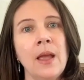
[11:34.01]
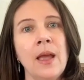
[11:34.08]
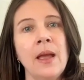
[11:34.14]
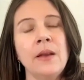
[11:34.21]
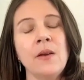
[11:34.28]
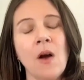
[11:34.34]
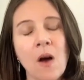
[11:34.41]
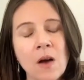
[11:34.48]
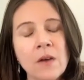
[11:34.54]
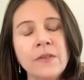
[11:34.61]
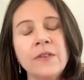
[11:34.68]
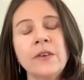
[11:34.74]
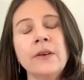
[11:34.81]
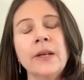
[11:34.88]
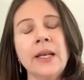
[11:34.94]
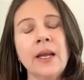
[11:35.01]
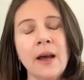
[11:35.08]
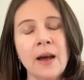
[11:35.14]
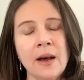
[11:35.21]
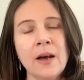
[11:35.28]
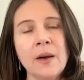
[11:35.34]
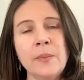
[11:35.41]
and offering
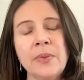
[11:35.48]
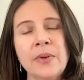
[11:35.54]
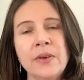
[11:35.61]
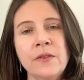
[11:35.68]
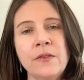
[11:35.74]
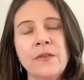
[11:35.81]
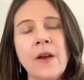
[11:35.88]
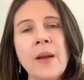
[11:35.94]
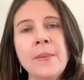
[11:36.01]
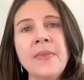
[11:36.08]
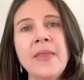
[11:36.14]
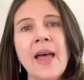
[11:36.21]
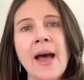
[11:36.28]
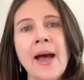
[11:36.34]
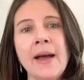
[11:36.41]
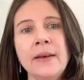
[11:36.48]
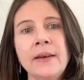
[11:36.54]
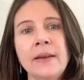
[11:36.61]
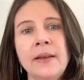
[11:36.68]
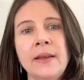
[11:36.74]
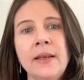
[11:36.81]
up from that